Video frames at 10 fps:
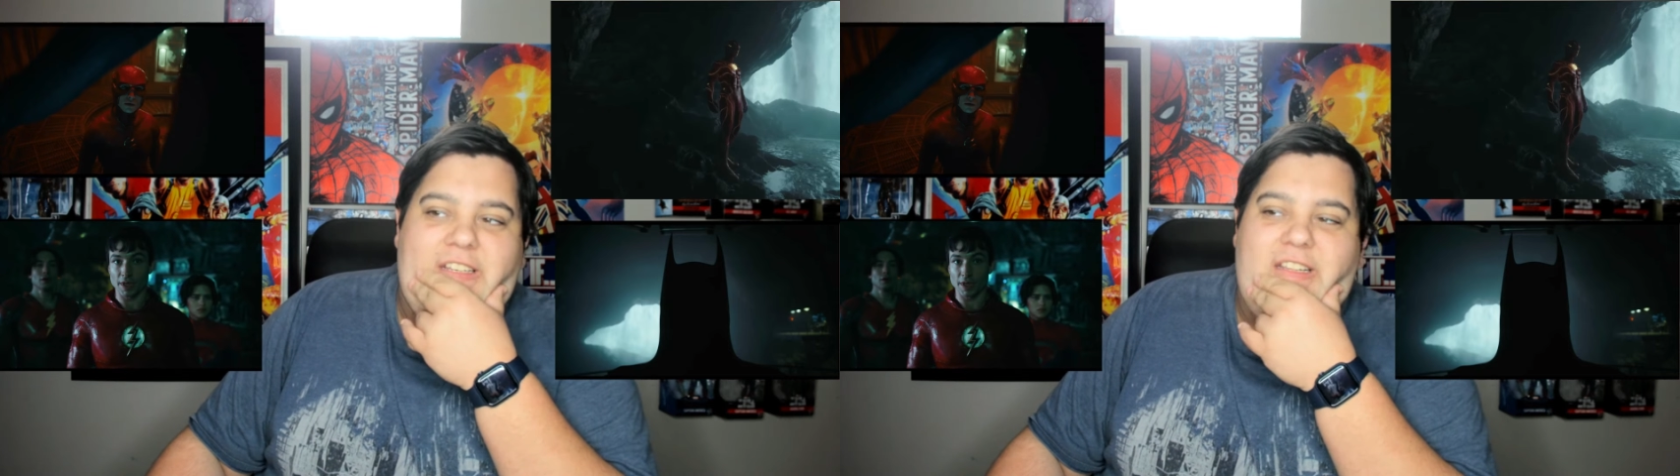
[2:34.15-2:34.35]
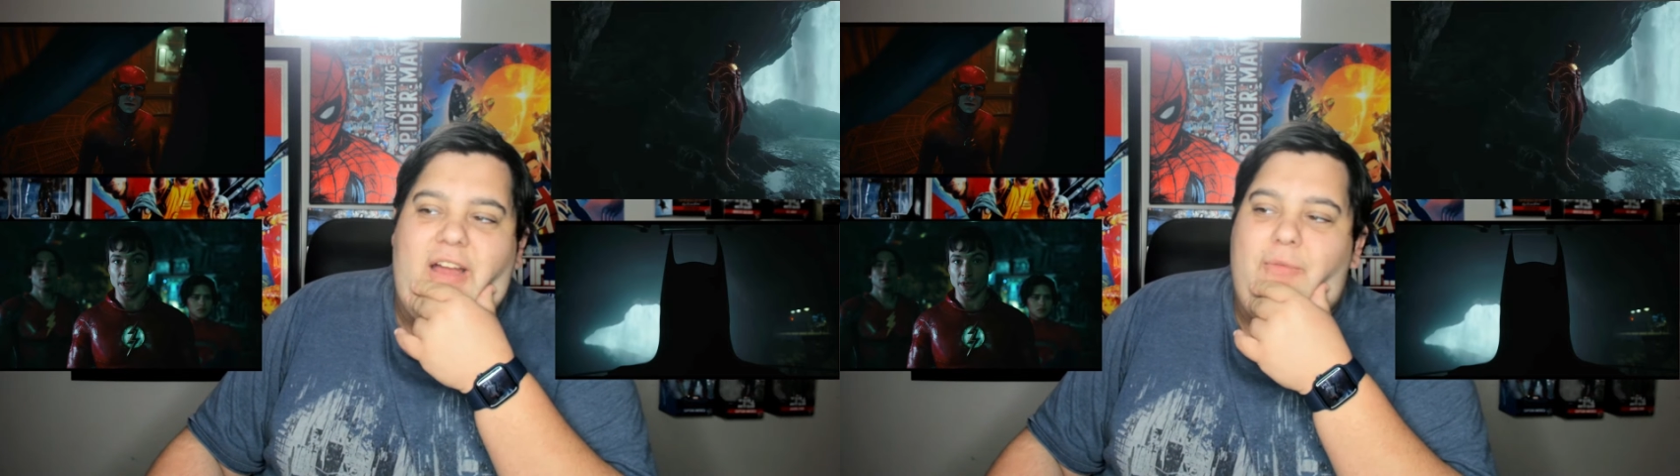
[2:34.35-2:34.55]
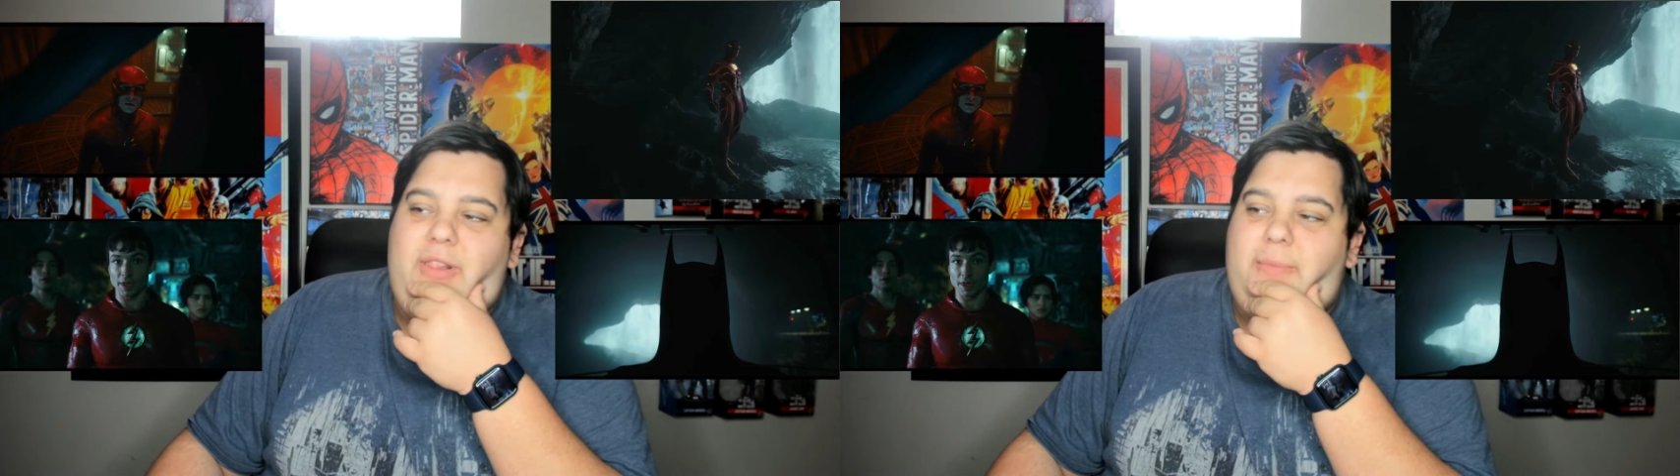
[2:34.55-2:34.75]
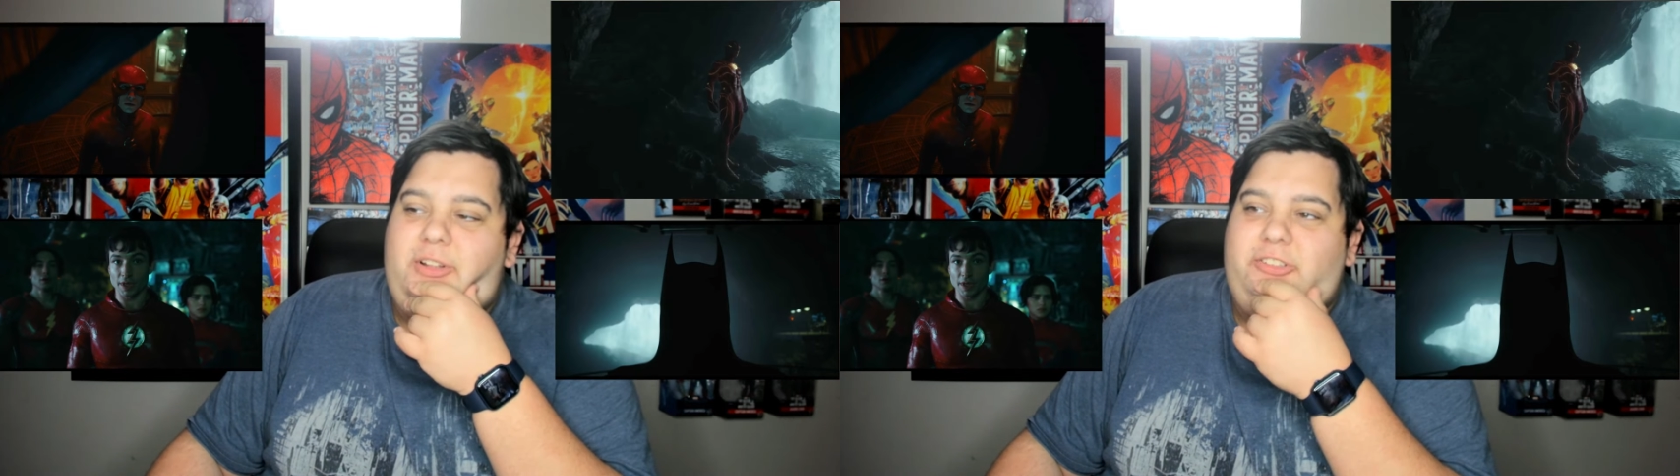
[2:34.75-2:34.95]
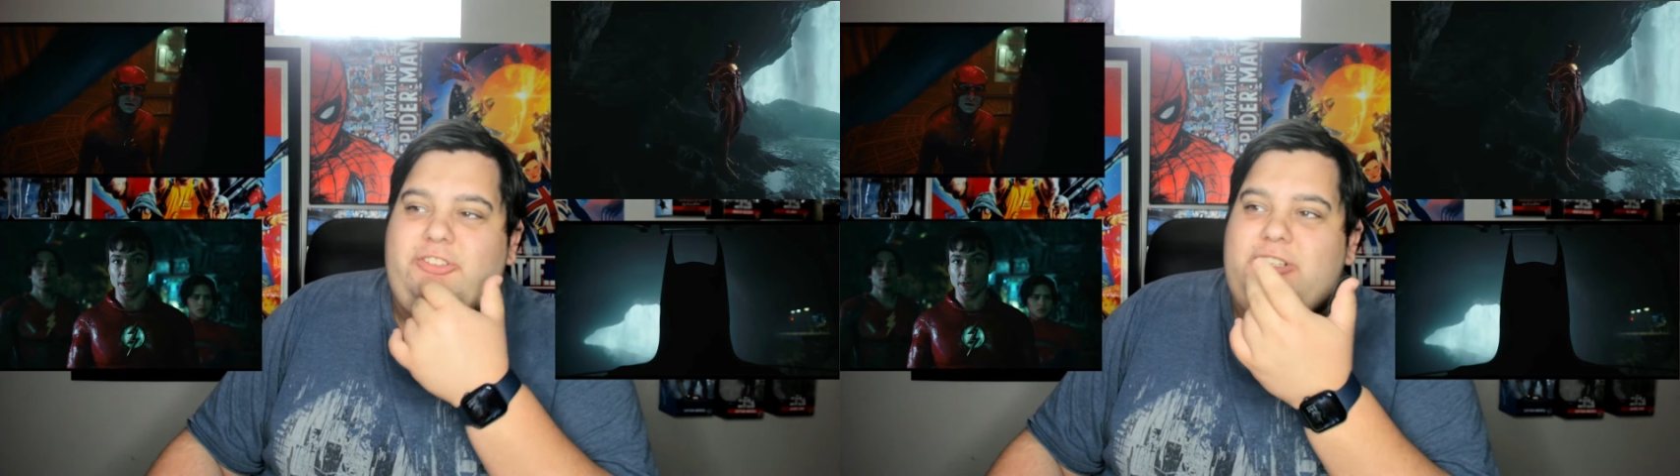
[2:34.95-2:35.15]
Not really
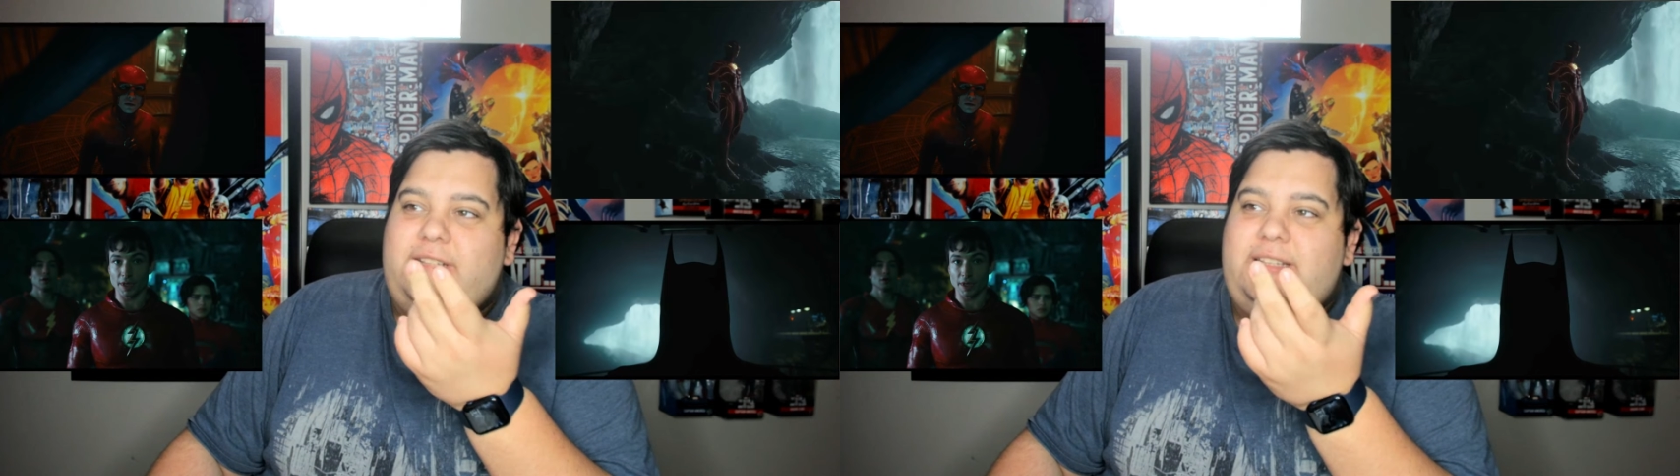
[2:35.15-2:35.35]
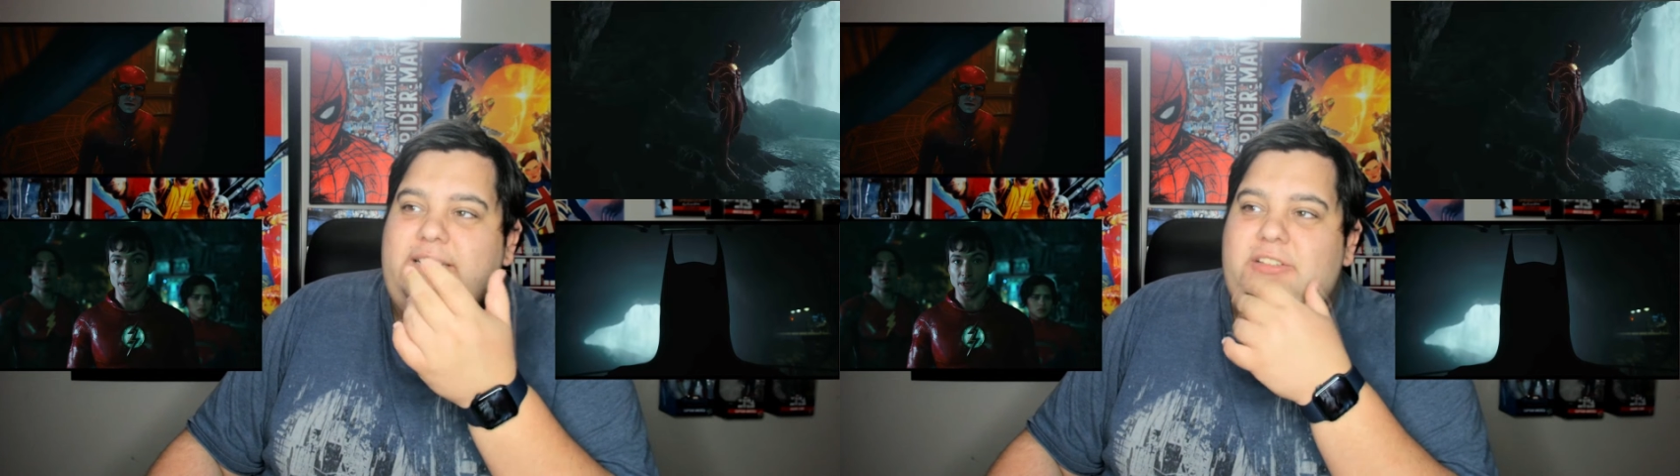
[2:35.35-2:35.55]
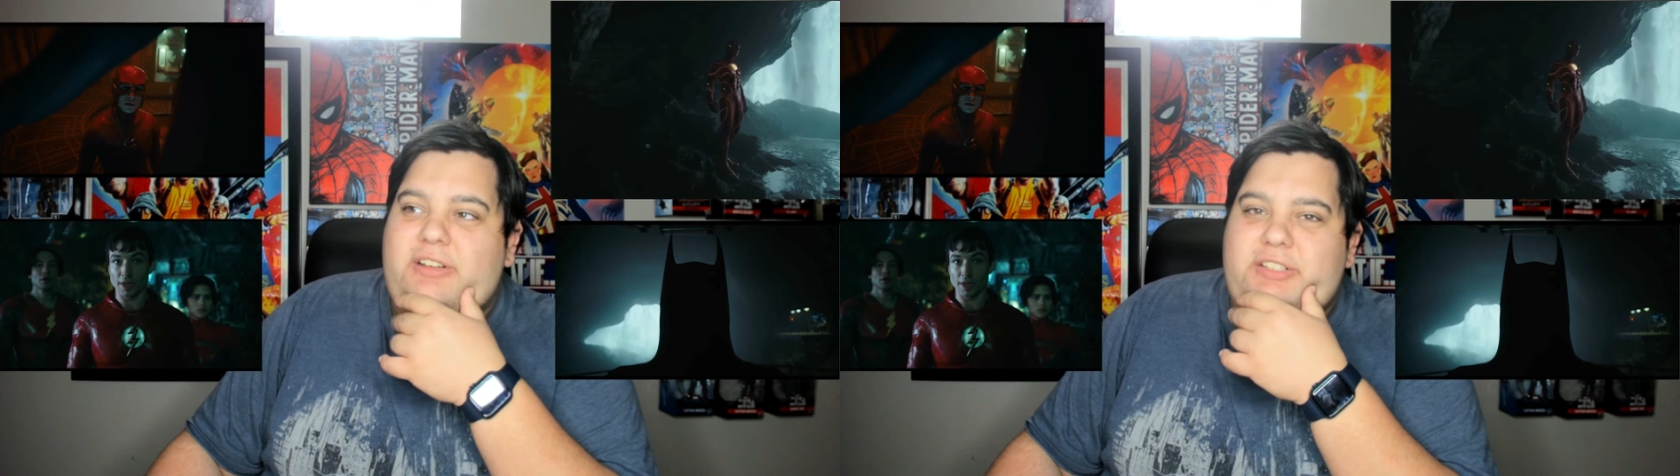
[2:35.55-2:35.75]
much, just a teaser because